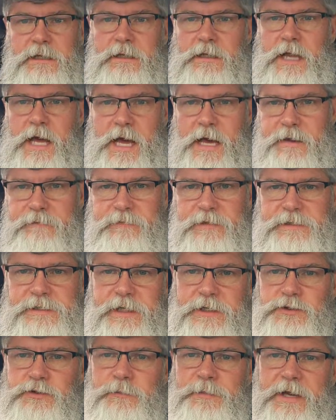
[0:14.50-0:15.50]
live in
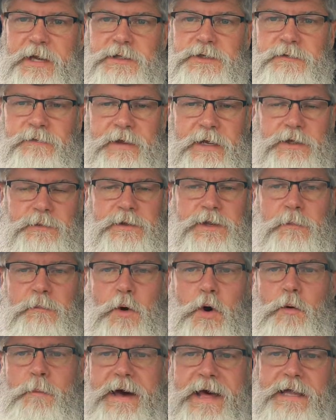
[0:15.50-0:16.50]
Central Pennsylvania with a
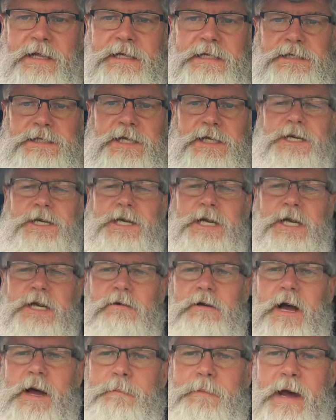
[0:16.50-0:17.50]
mobile edition
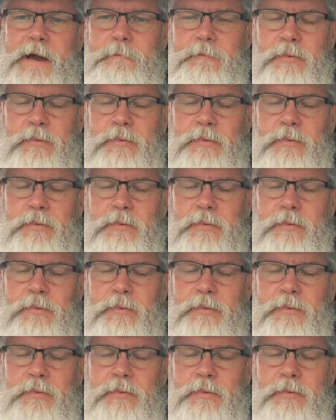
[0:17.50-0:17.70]
here on my